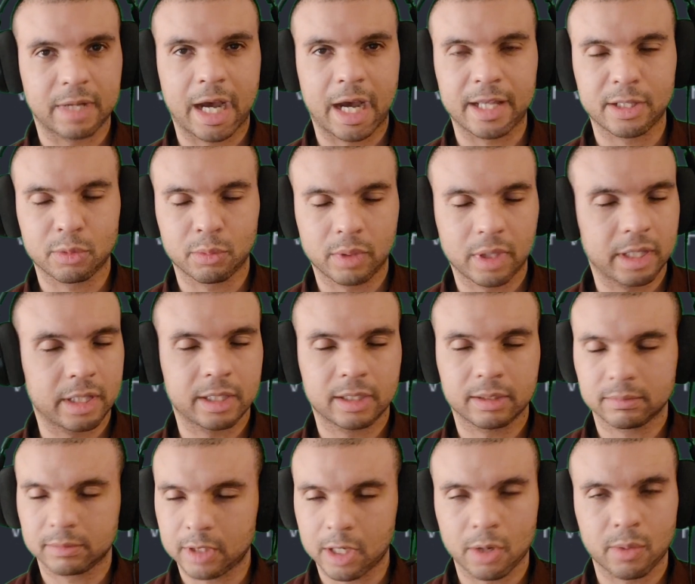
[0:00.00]
I don't
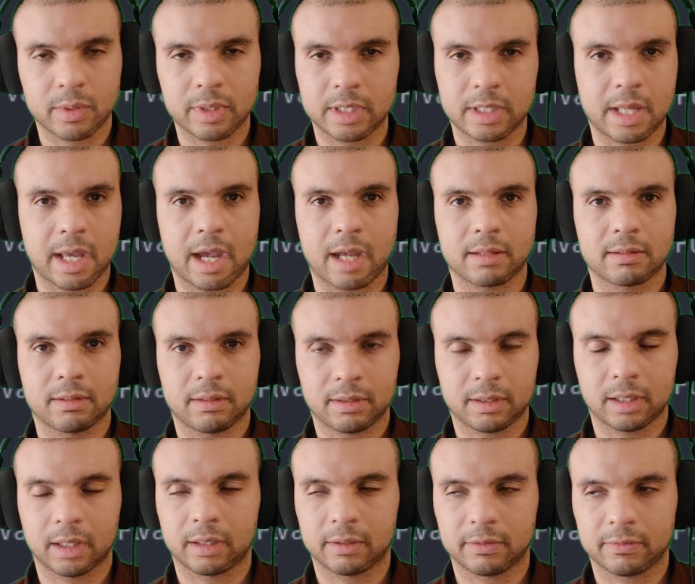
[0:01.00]
want to go into that
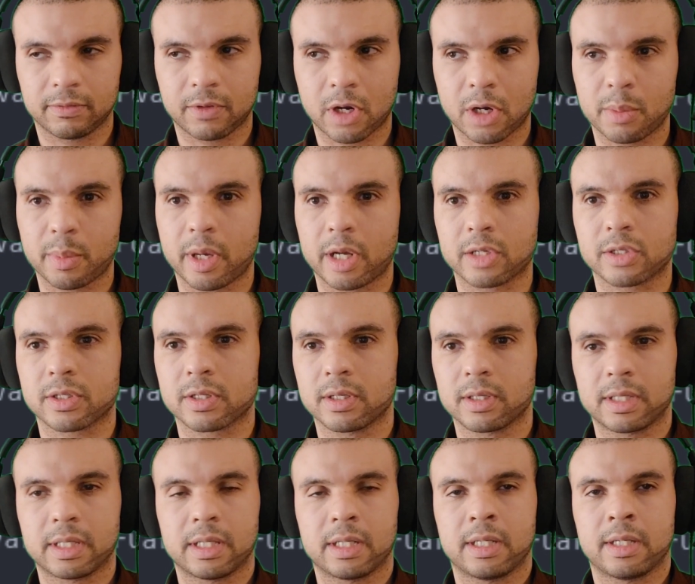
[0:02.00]
very much.
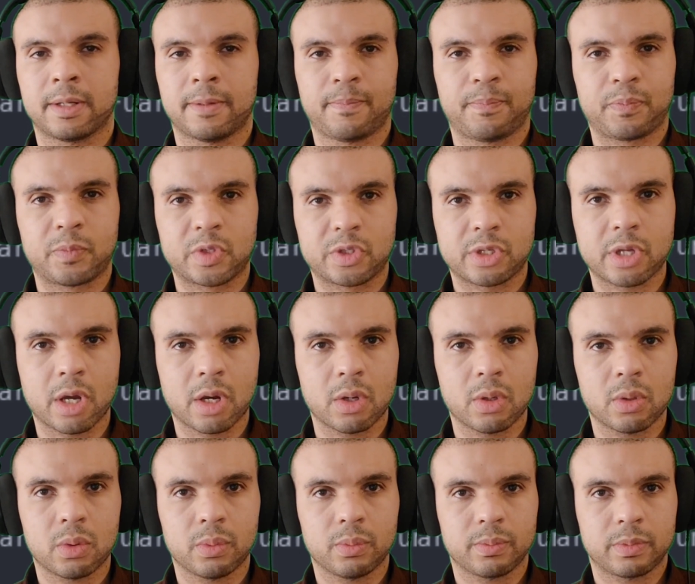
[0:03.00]

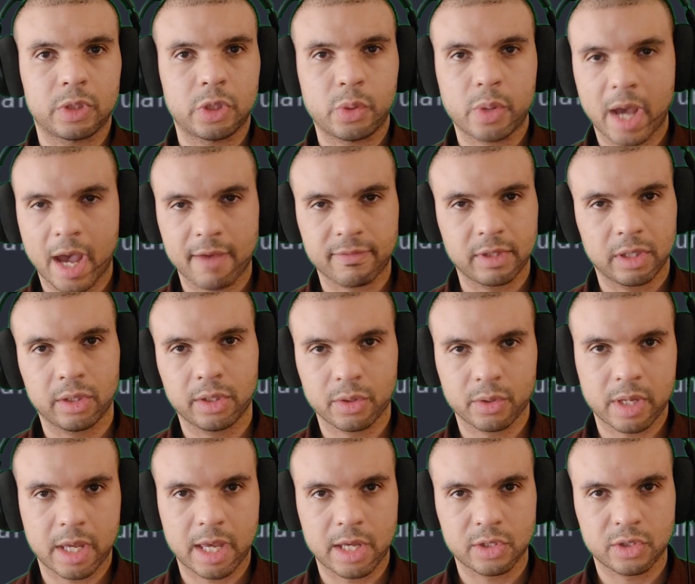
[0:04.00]
So you have the
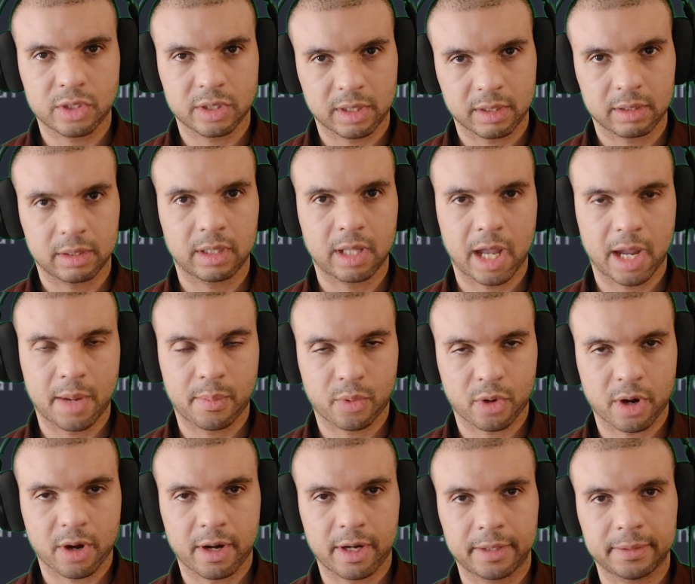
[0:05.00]
location of the
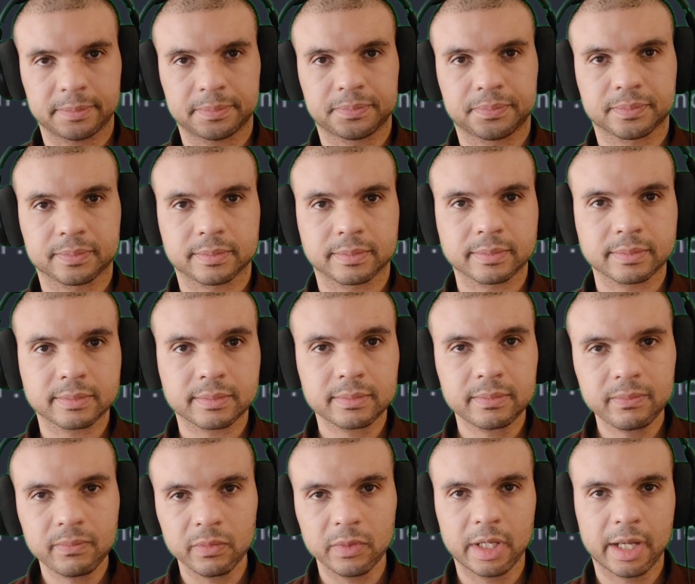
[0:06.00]
library.
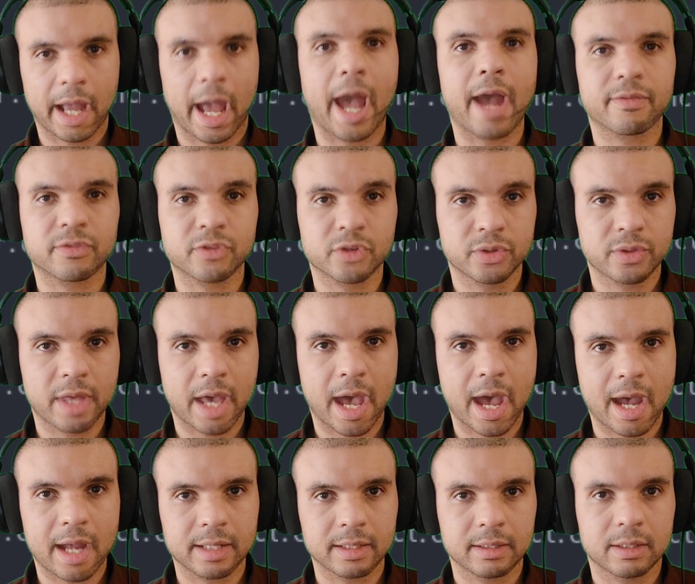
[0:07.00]
After
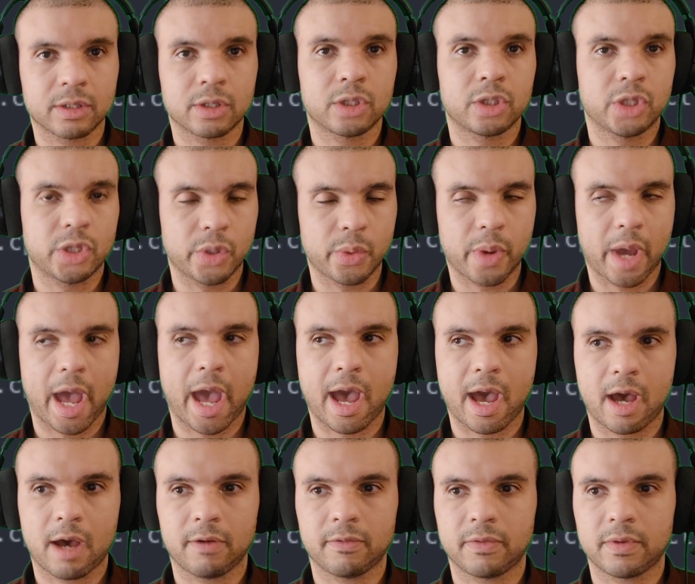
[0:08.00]
that, you
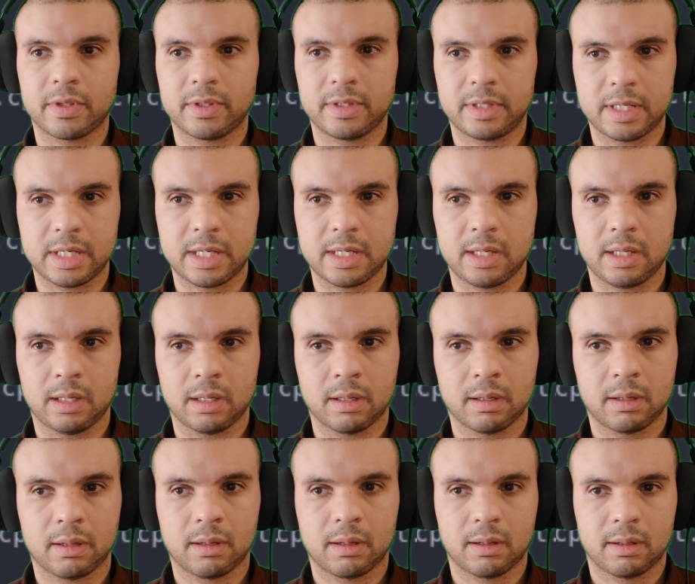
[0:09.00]
have the
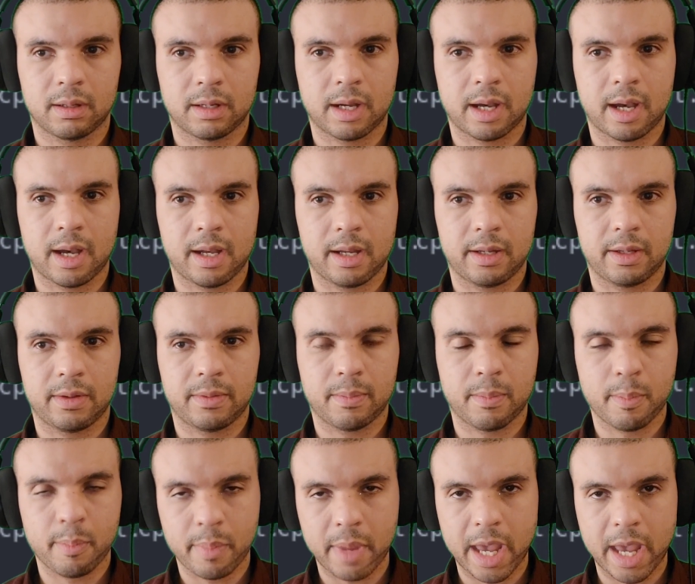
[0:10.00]

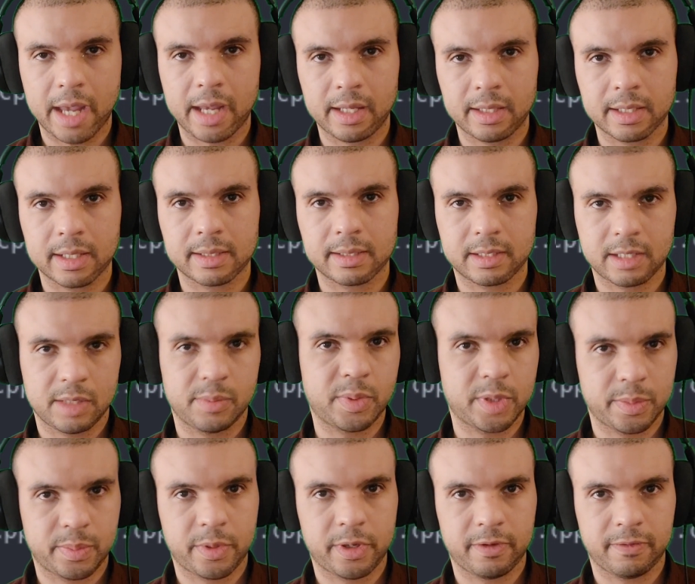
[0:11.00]
main
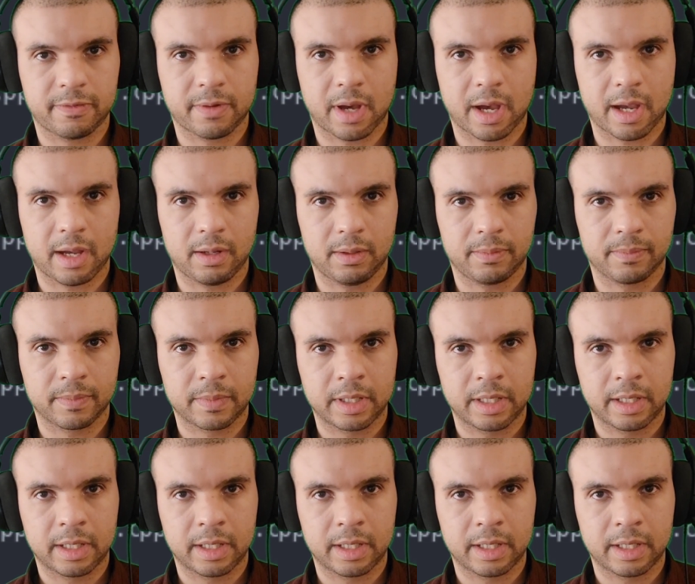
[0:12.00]
CPP file.